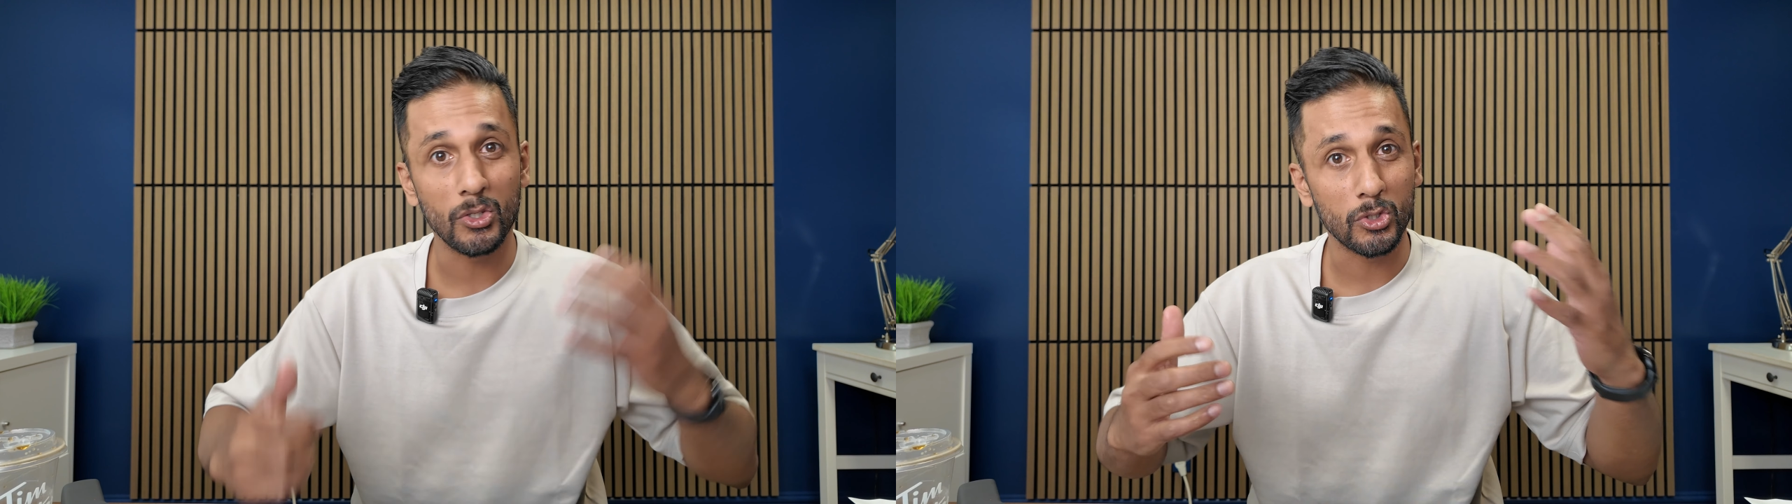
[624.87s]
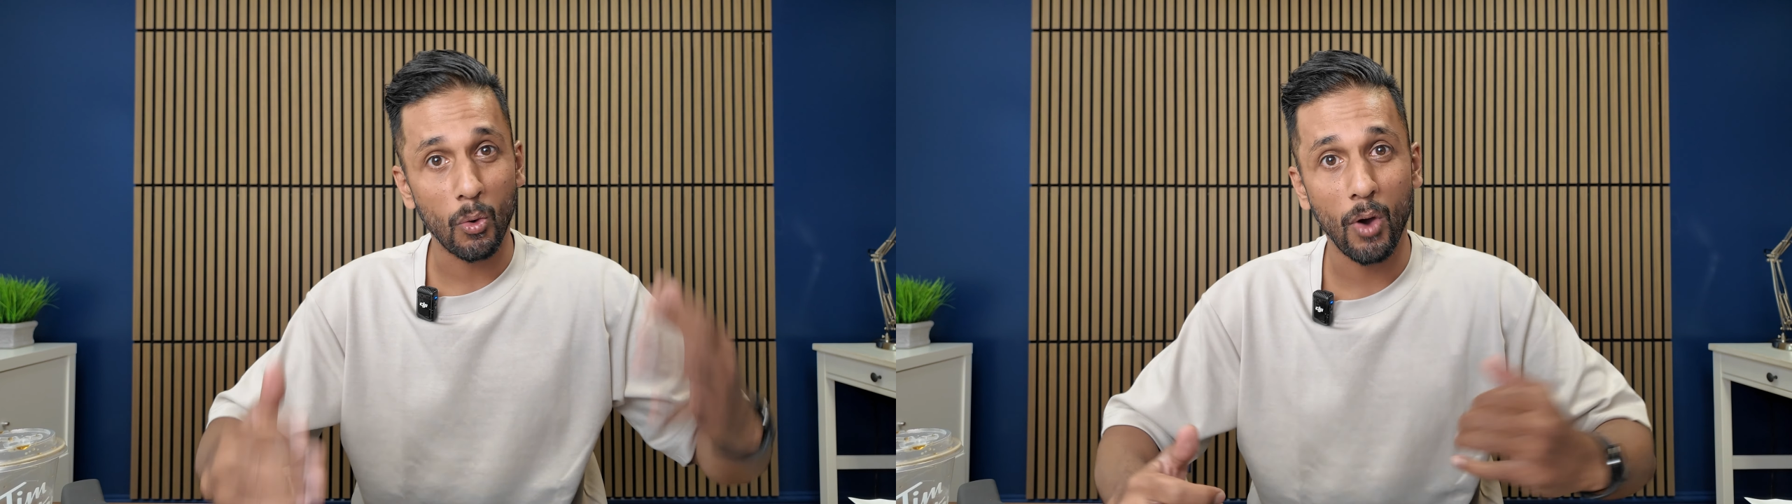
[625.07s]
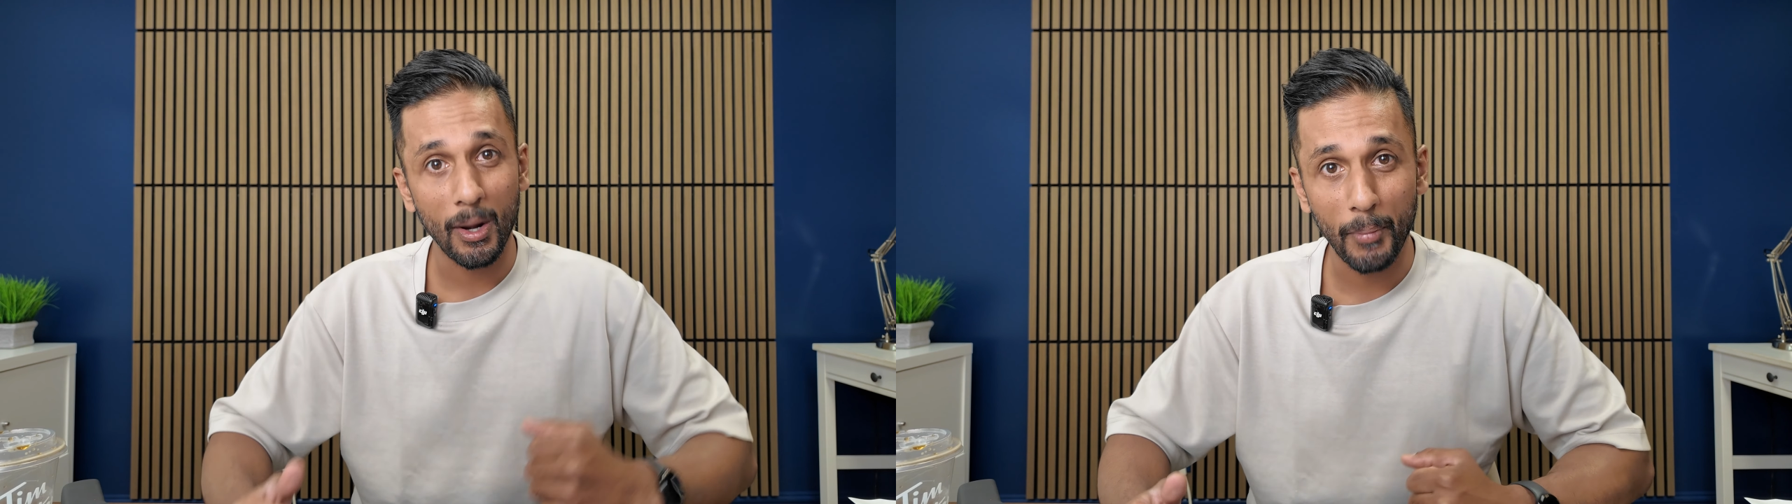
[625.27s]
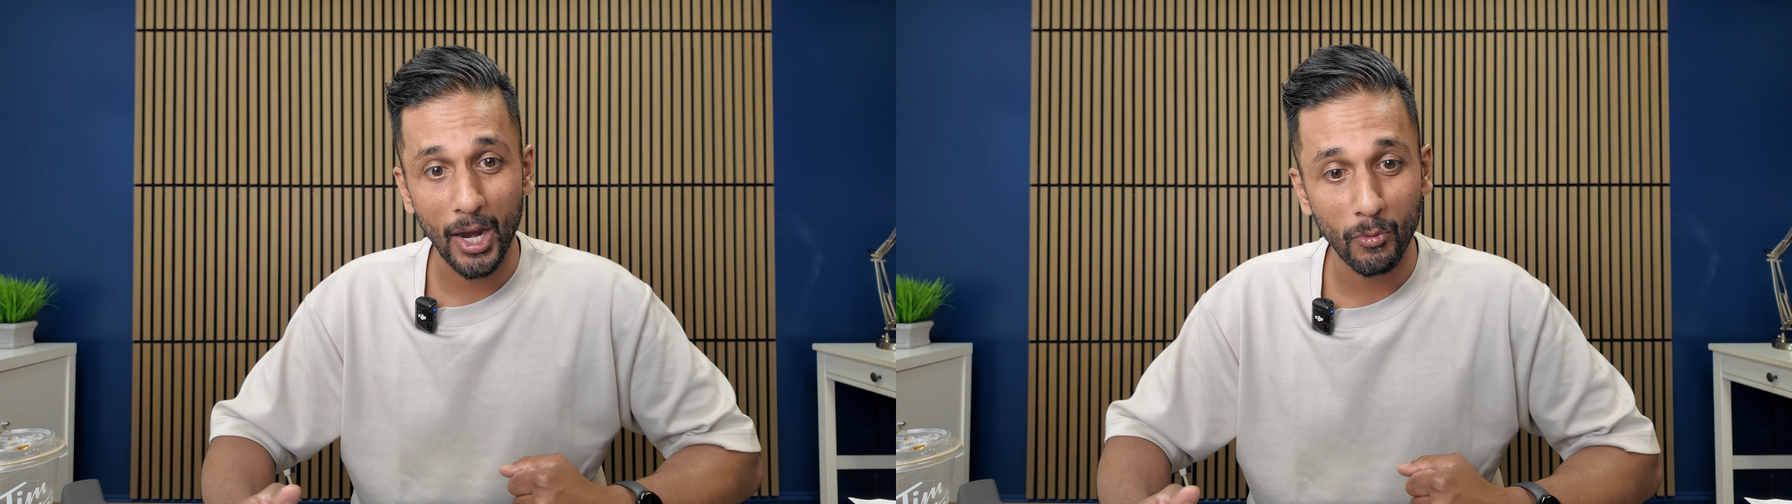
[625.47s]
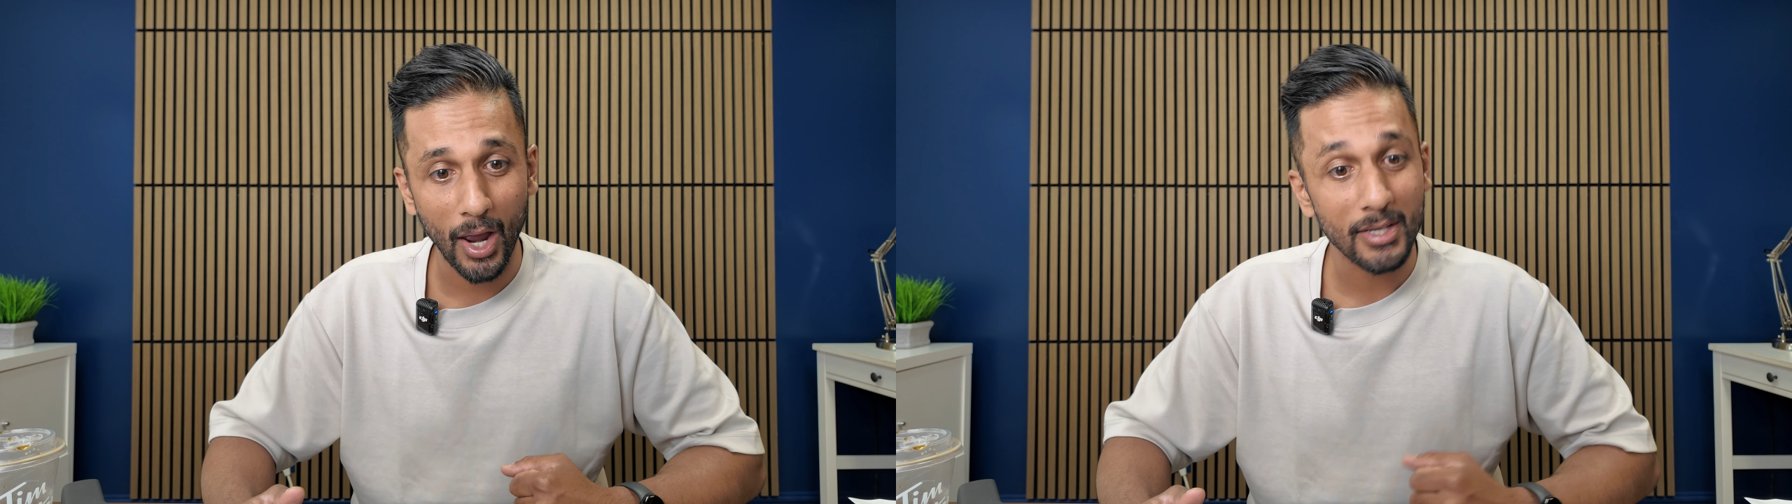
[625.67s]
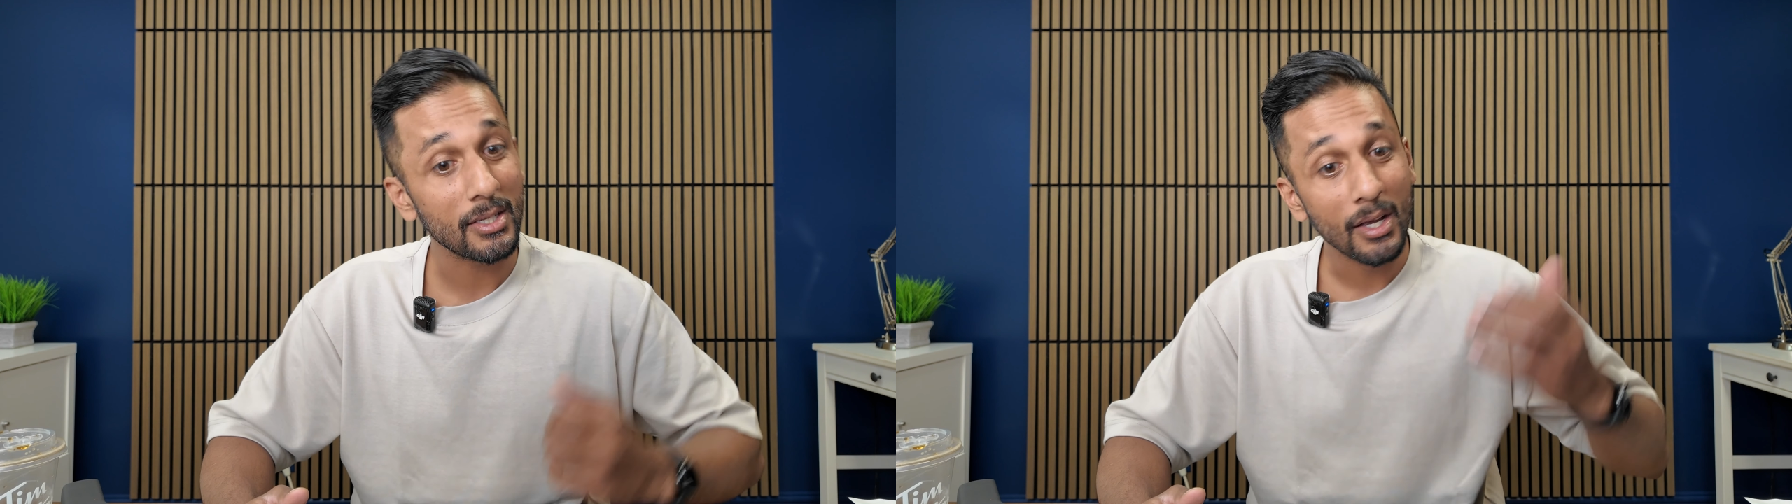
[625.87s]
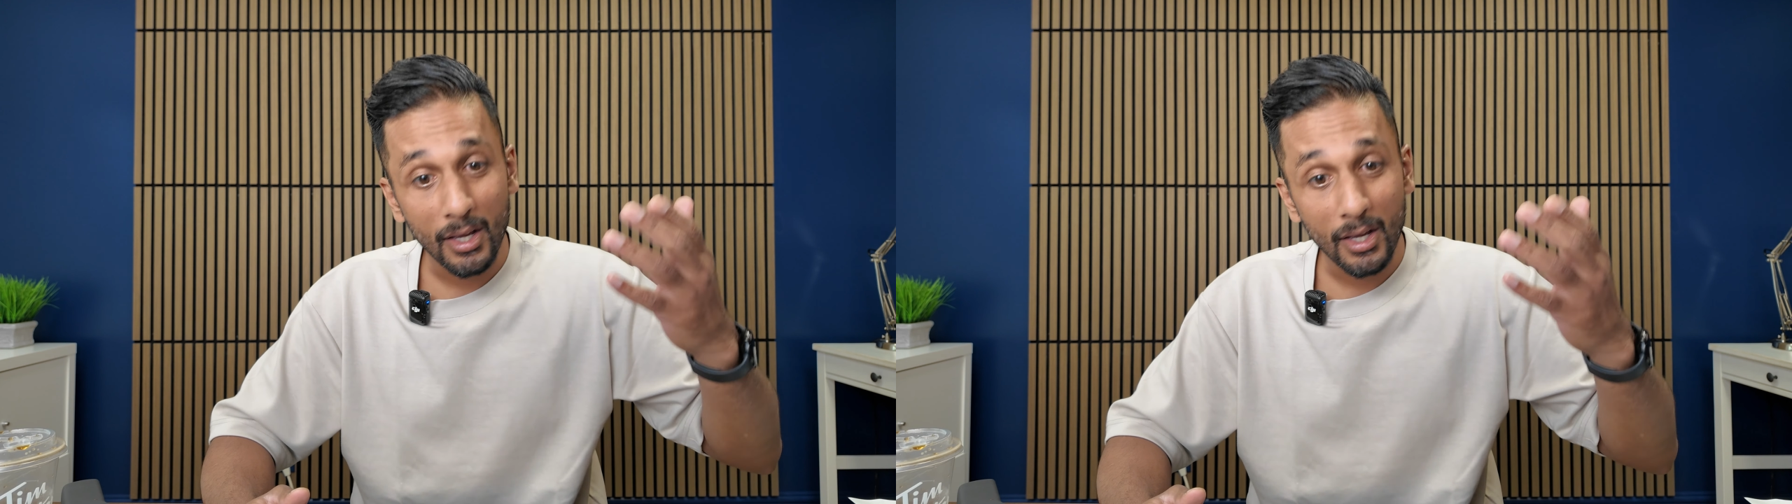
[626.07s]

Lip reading: you don't want to pay rent,